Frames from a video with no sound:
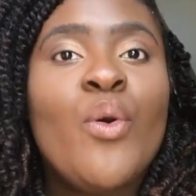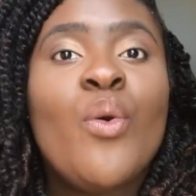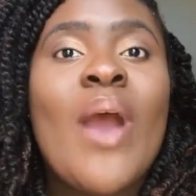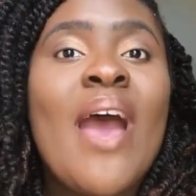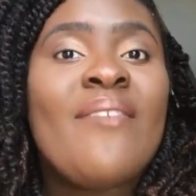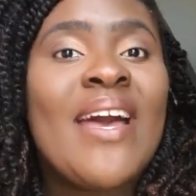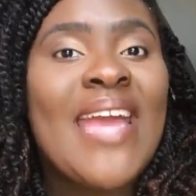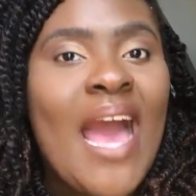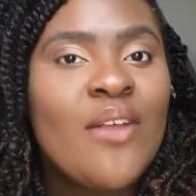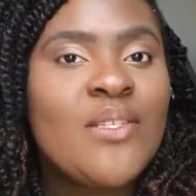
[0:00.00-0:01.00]
who have
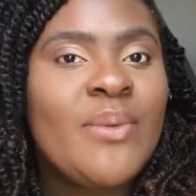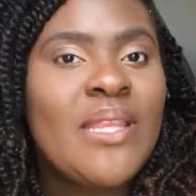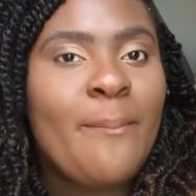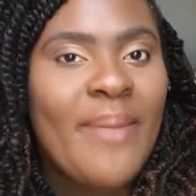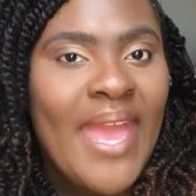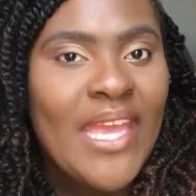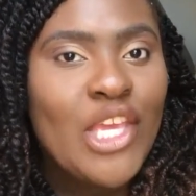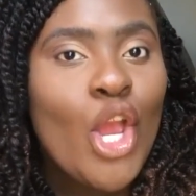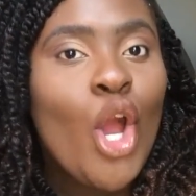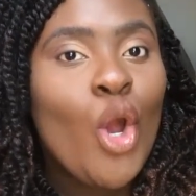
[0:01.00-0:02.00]
accounts with the bank
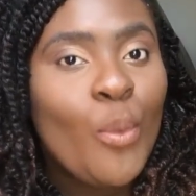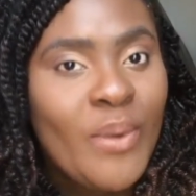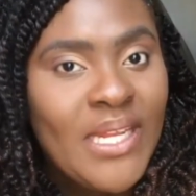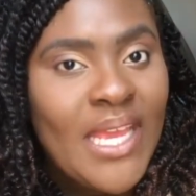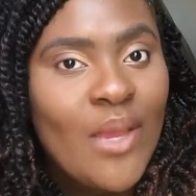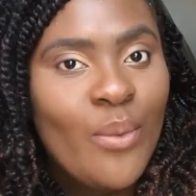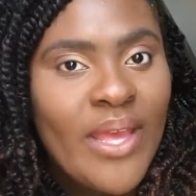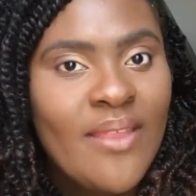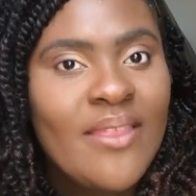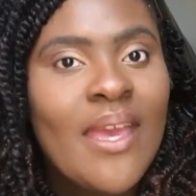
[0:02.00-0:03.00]
you're opening
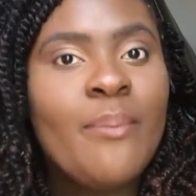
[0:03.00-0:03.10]
with,